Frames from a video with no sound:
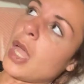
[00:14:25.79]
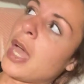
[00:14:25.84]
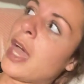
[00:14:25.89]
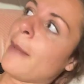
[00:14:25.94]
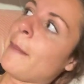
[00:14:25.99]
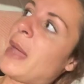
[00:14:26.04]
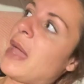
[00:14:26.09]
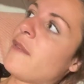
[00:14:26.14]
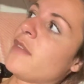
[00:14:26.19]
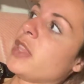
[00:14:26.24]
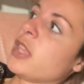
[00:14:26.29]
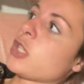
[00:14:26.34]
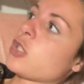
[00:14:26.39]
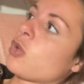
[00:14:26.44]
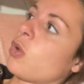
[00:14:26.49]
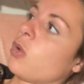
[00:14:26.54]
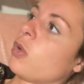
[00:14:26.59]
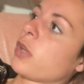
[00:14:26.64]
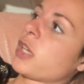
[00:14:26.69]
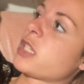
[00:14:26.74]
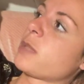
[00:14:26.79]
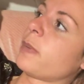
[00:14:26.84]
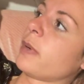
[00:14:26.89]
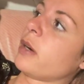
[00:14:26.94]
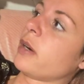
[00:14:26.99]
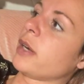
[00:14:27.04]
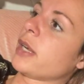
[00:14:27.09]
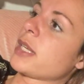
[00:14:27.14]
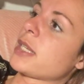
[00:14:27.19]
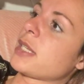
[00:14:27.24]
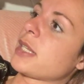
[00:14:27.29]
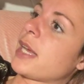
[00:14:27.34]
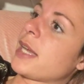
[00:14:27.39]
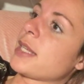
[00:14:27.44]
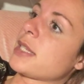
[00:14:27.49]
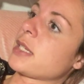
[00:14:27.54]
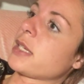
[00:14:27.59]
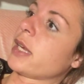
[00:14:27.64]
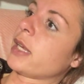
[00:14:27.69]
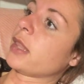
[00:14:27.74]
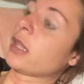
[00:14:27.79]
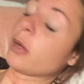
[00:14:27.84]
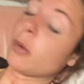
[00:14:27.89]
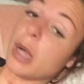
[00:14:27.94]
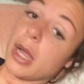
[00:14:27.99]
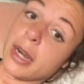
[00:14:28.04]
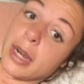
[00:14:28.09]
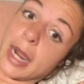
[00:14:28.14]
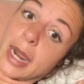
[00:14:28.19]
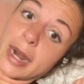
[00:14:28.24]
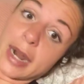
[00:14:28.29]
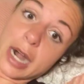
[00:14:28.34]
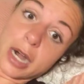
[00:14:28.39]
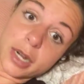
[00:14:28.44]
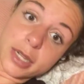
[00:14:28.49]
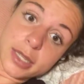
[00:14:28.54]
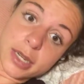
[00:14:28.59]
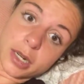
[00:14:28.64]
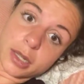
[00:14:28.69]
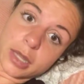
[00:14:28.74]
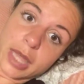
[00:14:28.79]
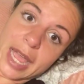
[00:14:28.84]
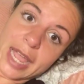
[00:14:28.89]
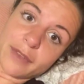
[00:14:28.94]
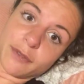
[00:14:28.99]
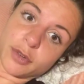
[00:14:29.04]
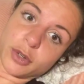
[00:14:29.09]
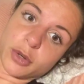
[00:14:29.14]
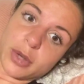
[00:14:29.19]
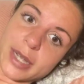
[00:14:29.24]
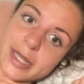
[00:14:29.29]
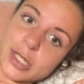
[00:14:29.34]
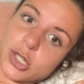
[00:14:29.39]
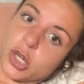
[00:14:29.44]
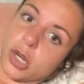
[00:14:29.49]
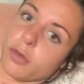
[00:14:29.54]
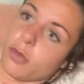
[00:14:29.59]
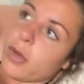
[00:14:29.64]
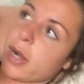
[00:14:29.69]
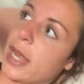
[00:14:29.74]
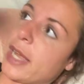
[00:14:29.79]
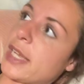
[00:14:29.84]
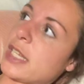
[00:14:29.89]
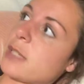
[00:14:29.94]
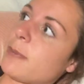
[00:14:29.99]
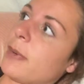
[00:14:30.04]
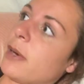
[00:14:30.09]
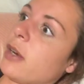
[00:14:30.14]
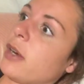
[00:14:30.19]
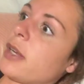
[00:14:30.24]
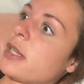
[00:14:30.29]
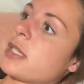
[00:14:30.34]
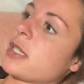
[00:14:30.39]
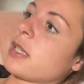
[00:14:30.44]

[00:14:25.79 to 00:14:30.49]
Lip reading: I'm having this whole experience last night. Like, and I already did a live for you yesterday of what I experienced